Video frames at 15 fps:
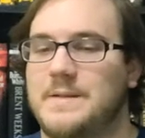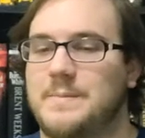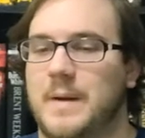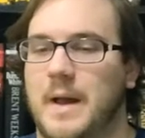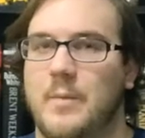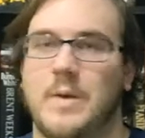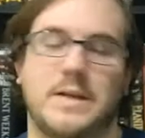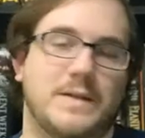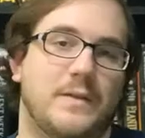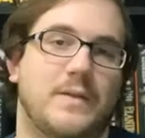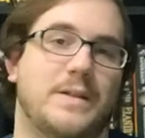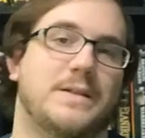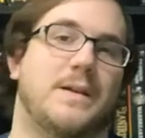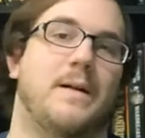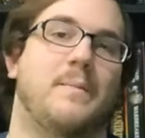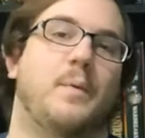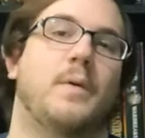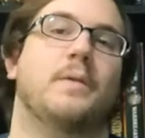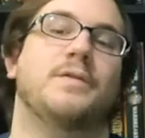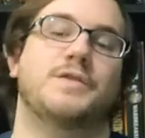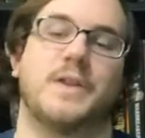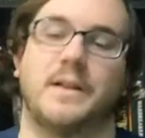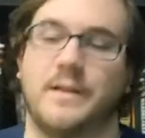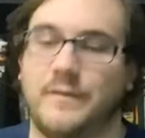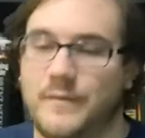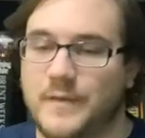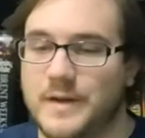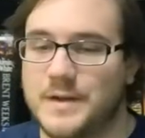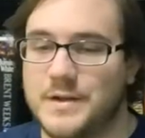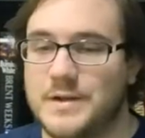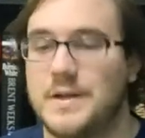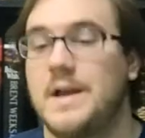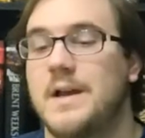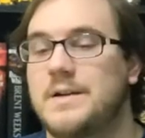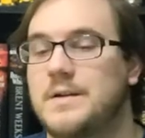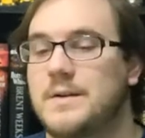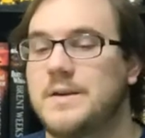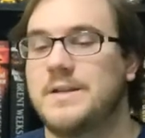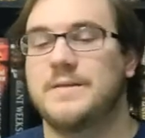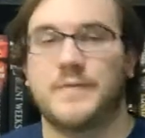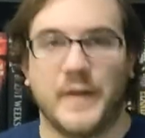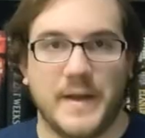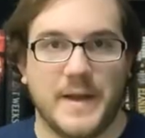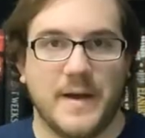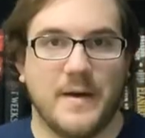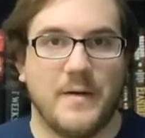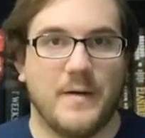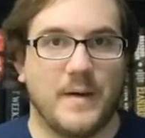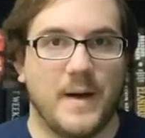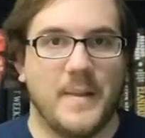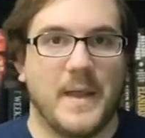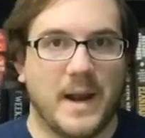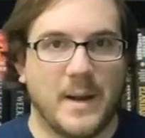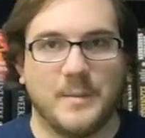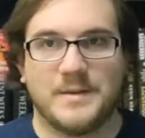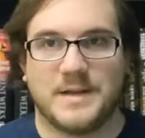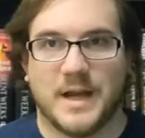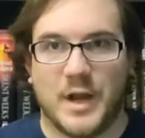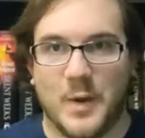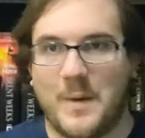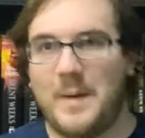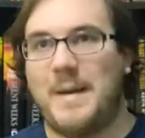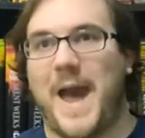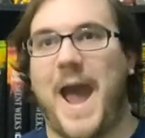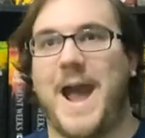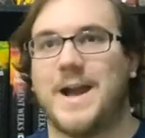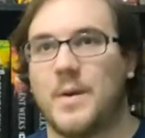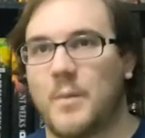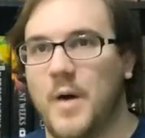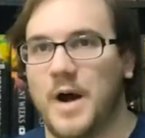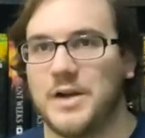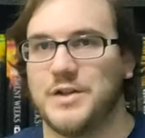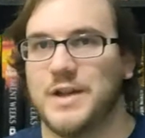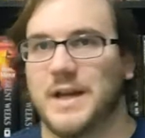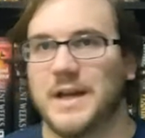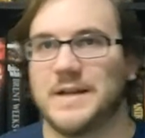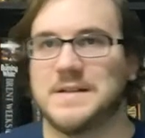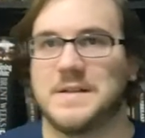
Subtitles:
but I recently saw Boiled Jellyfish do this video, and then I was like going back and watching.